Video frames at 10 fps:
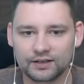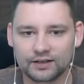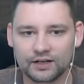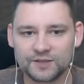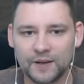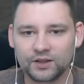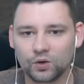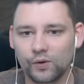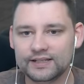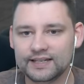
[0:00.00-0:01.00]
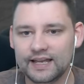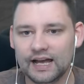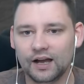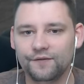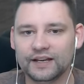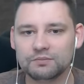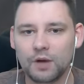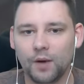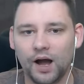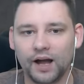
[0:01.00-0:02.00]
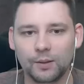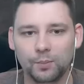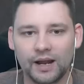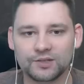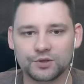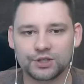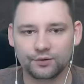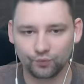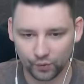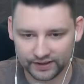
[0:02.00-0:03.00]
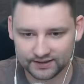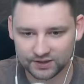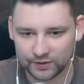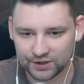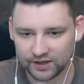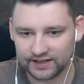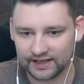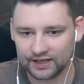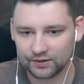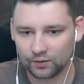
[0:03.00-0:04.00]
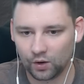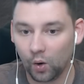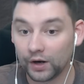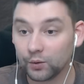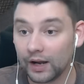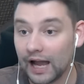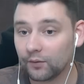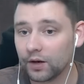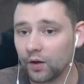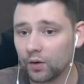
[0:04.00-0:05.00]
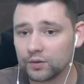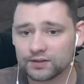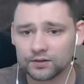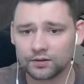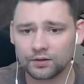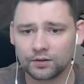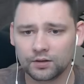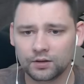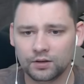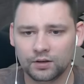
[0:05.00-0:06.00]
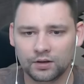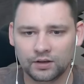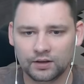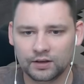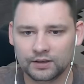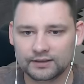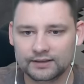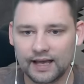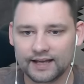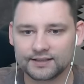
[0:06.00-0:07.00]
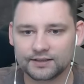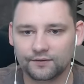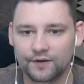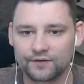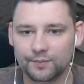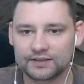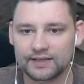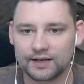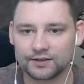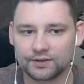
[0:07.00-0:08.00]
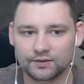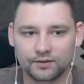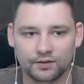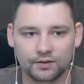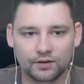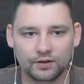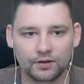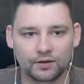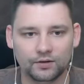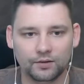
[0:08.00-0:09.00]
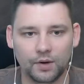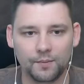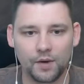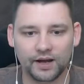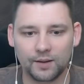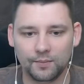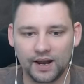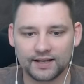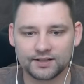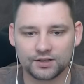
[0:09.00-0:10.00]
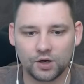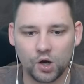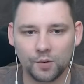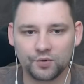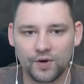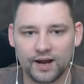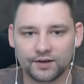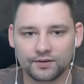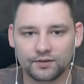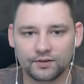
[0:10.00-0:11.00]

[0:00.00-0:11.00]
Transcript: Can I spend the coins here? I think it's my marketplace, which is in ruins, which I need. Oh, do I have one of those? Yes, 50%. My marketplace. Upgrade.